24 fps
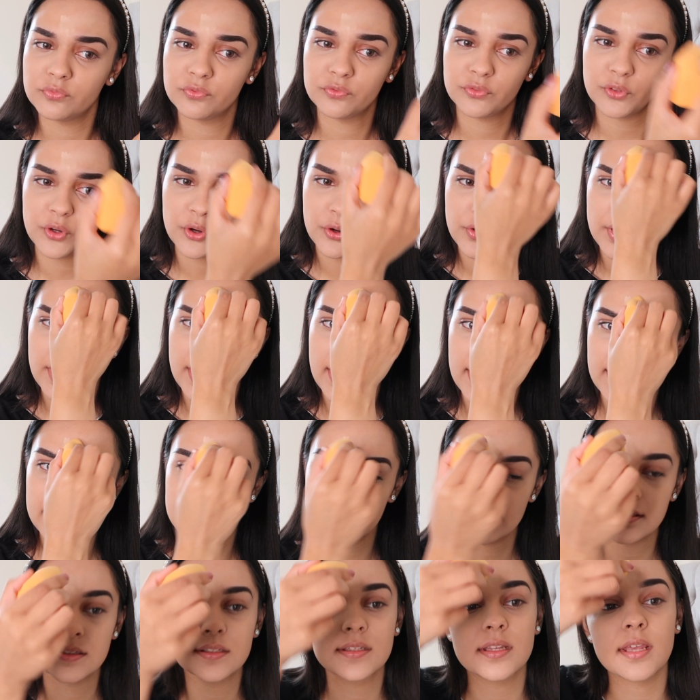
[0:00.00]

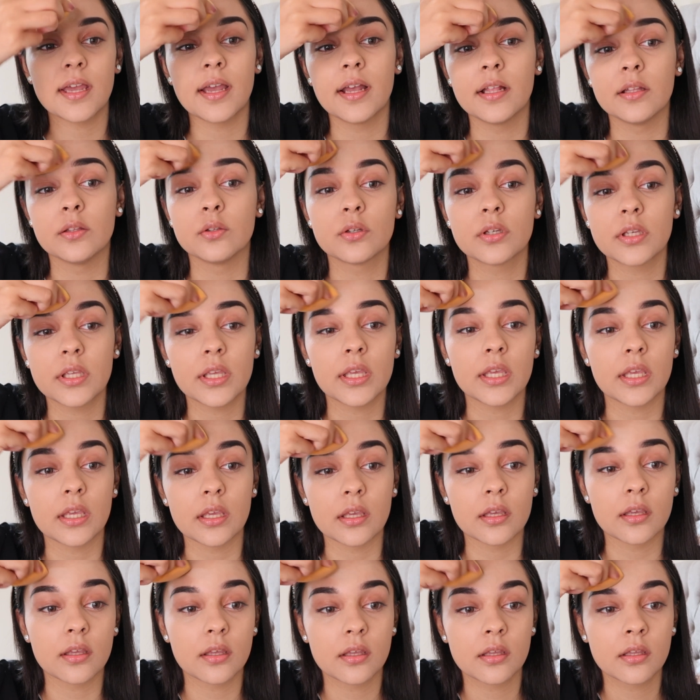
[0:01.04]
forehead are
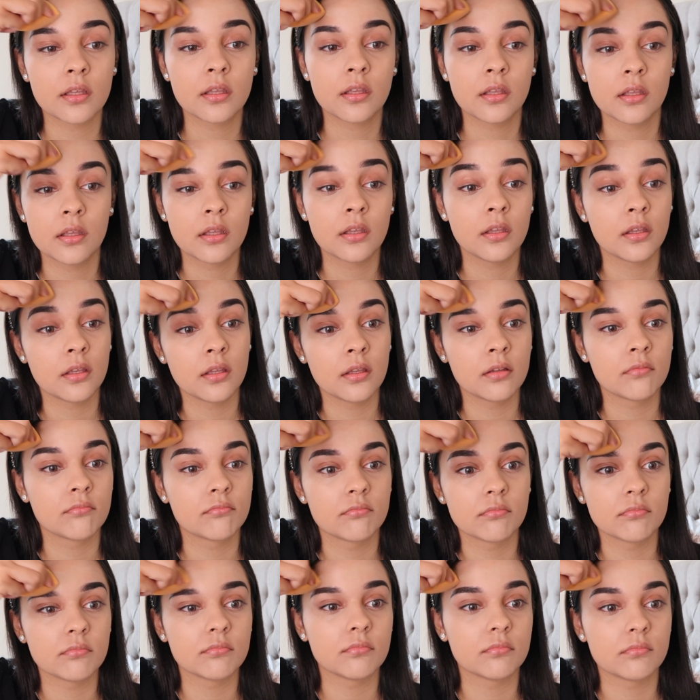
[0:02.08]
looking
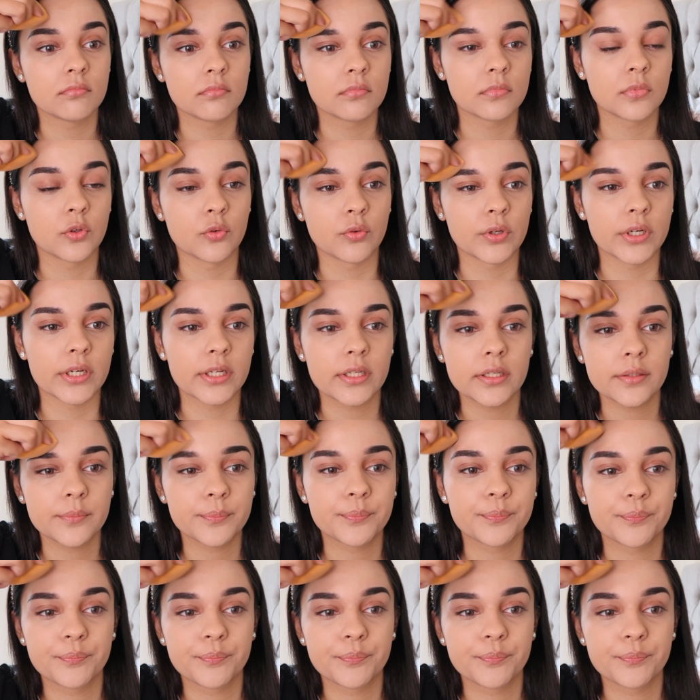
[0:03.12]
great.